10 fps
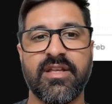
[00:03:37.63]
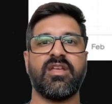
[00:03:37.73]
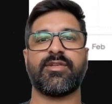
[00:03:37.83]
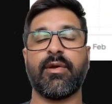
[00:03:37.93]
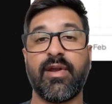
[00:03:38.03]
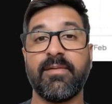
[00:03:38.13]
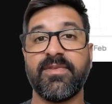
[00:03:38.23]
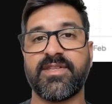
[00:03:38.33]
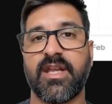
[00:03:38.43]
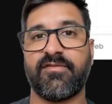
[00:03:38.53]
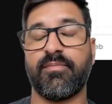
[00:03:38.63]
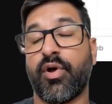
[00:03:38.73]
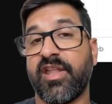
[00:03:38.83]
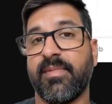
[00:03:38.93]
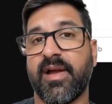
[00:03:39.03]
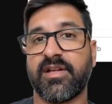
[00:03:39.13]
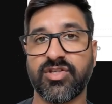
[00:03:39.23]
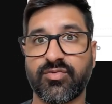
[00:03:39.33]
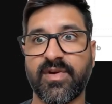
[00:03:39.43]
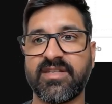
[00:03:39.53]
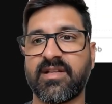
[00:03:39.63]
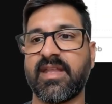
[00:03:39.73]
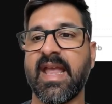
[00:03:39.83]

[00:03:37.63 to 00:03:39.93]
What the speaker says: So I grabbed this data from Polymarket just recently.